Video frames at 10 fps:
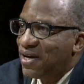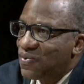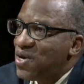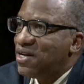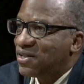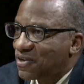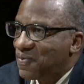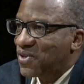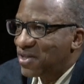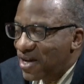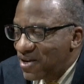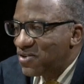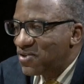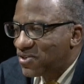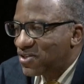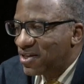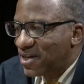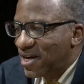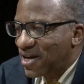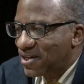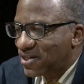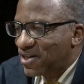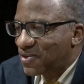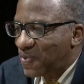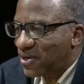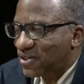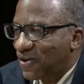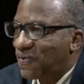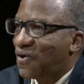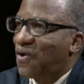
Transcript: reading some of the letters, and I said to myself,